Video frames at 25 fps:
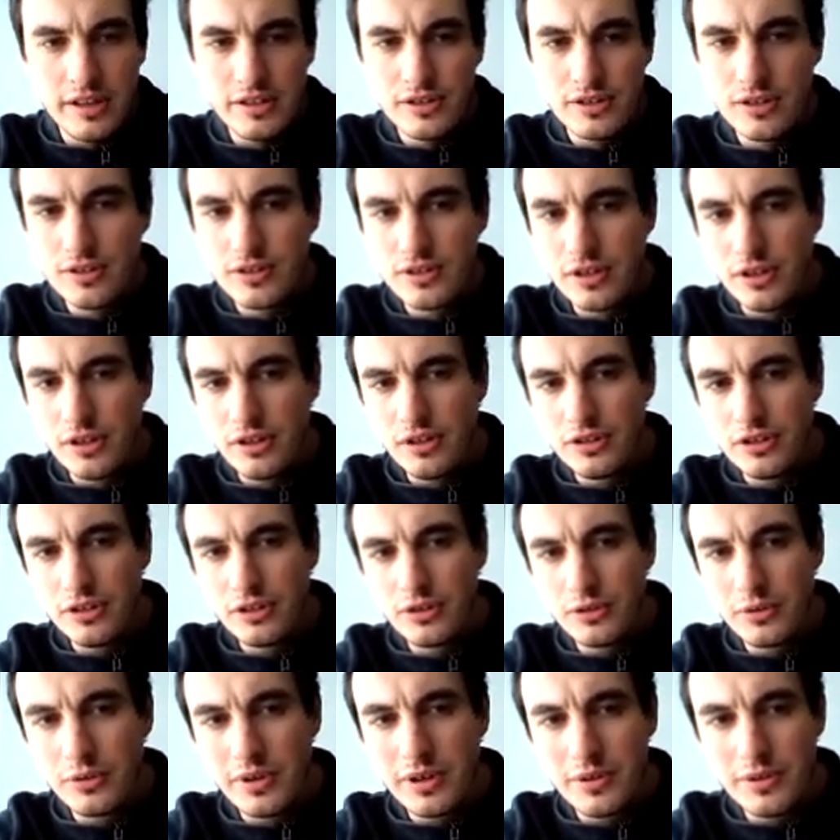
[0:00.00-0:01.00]
And the second
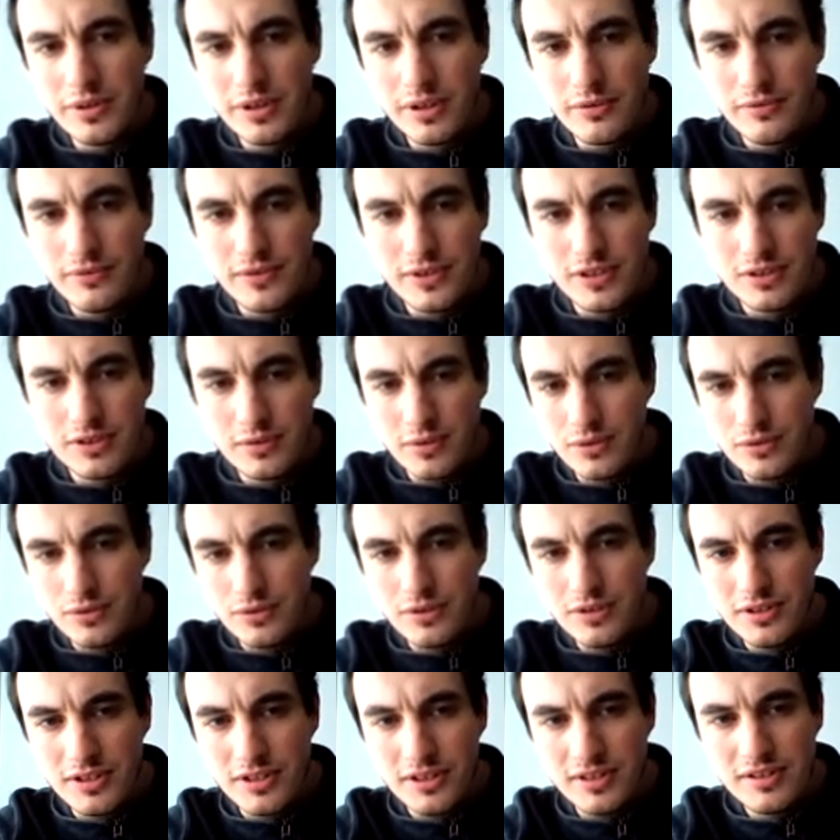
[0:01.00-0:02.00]
corollary of this
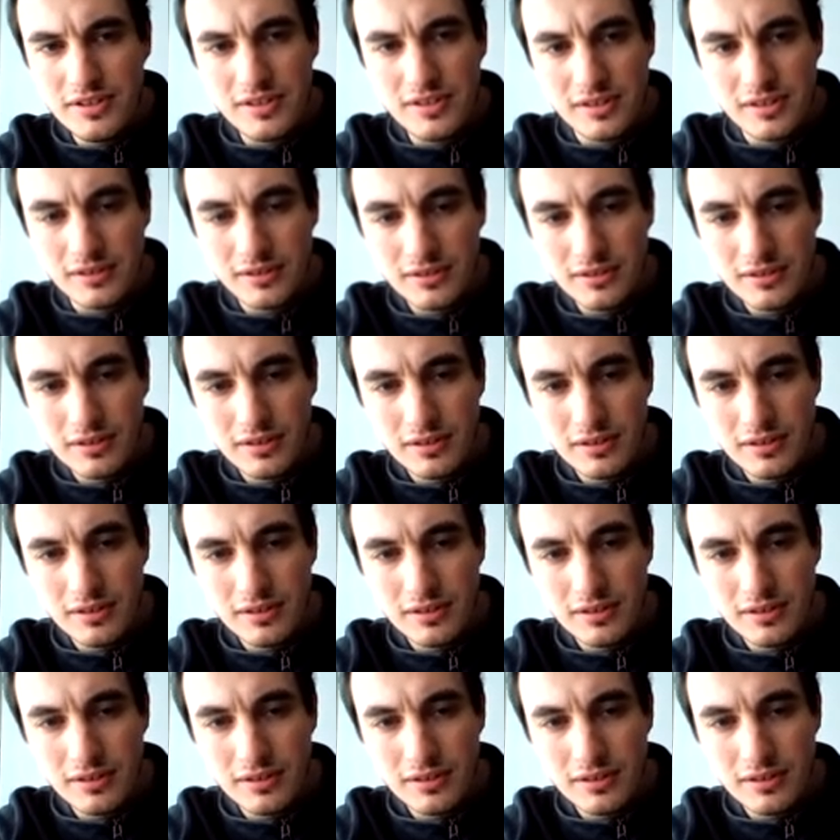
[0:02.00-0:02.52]
result is